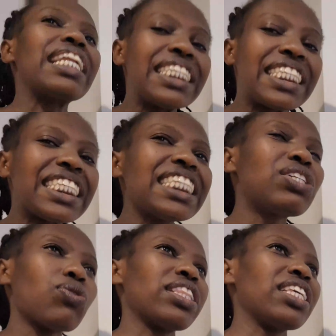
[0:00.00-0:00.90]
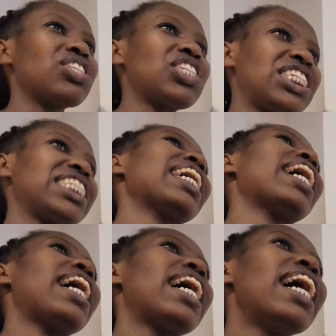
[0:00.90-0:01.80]
to sit on this
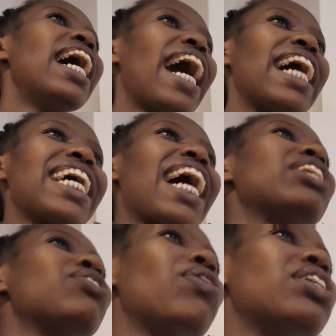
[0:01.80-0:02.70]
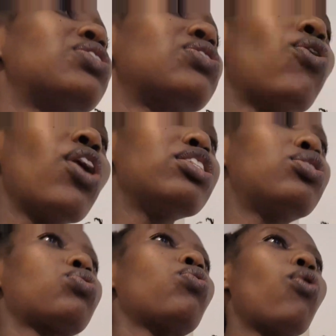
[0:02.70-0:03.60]
chair and I know it's going
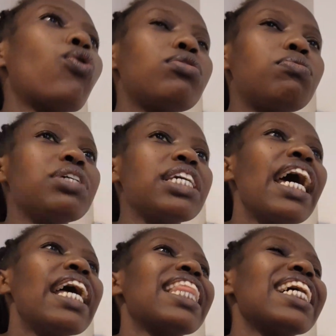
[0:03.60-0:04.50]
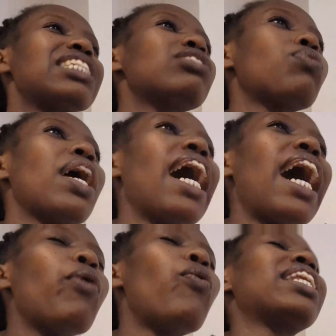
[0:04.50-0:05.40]
to hold me. That is why
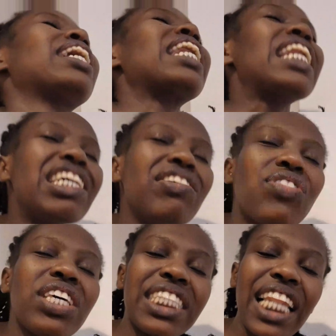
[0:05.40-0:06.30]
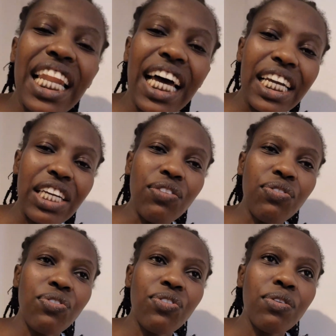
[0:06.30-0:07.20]
I want to live this
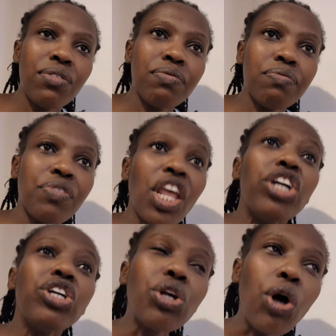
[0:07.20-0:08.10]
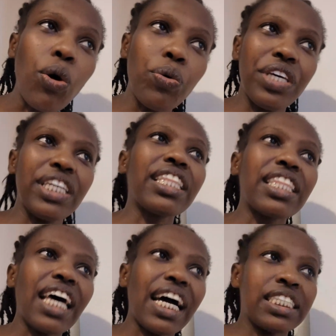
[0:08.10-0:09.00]
life knowing
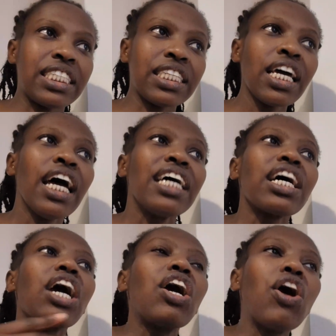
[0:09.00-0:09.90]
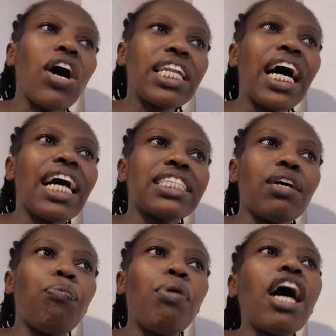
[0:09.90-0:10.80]
that God has
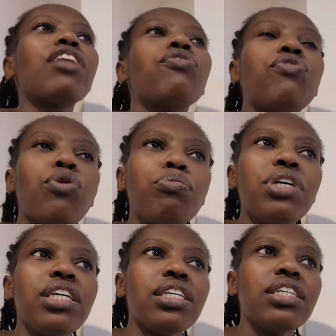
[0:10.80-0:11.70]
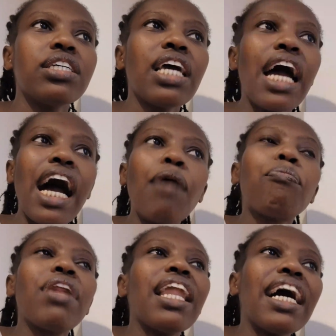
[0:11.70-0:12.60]
a plan for me. A
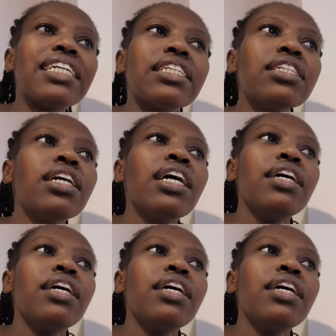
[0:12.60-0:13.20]
plan.